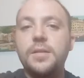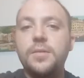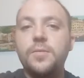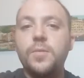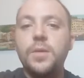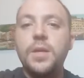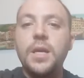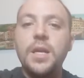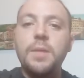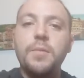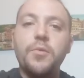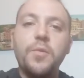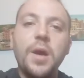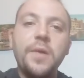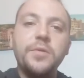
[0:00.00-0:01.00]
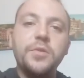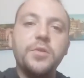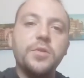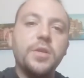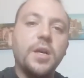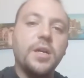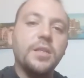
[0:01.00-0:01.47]
When I am around you
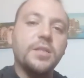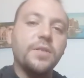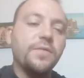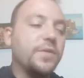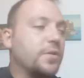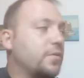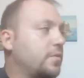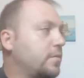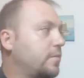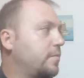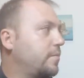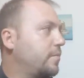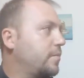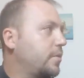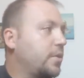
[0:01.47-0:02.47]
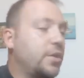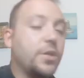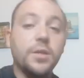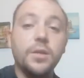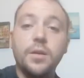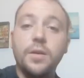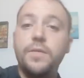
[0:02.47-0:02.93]
guys, I feel
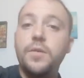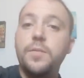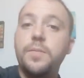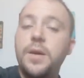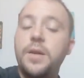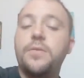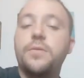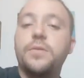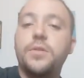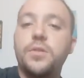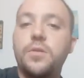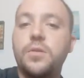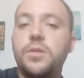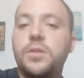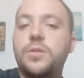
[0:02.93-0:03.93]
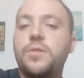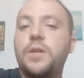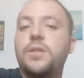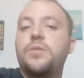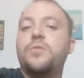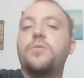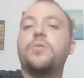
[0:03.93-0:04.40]
good, feel better. So it's
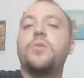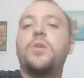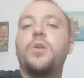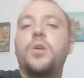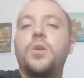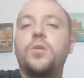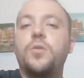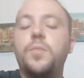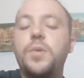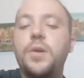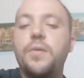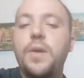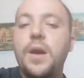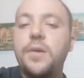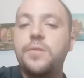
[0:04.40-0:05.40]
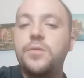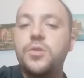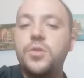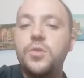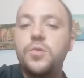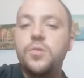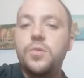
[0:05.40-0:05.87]
great to be around
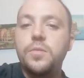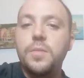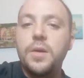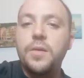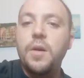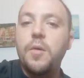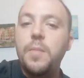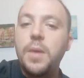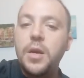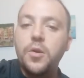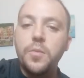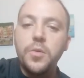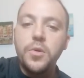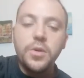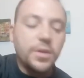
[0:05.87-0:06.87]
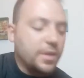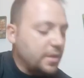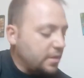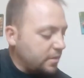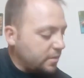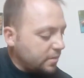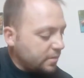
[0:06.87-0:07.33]
you and around my
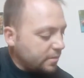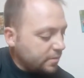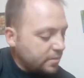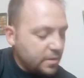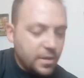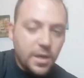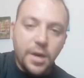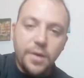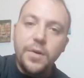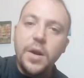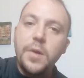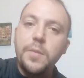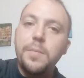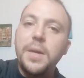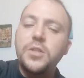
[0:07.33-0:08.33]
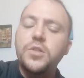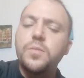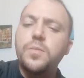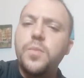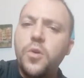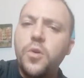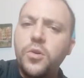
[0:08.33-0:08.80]
community, around my
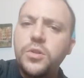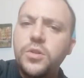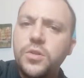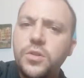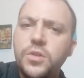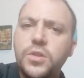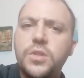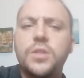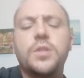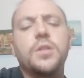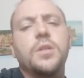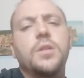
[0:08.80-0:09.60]
supporters.